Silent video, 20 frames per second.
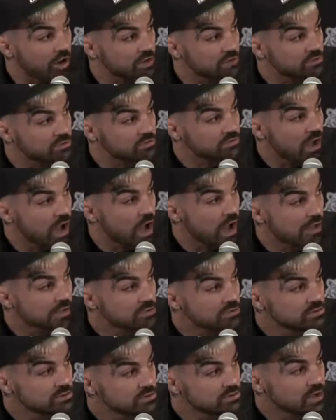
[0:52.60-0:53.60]
I never had a
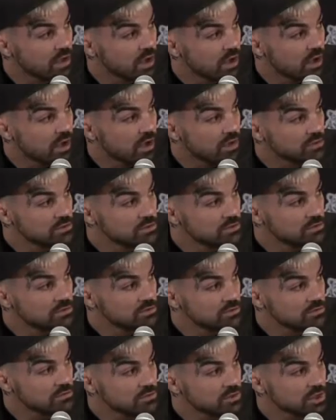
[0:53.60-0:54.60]
manager. I'm
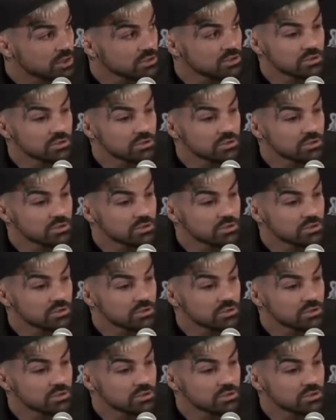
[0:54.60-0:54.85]
self-made, baby.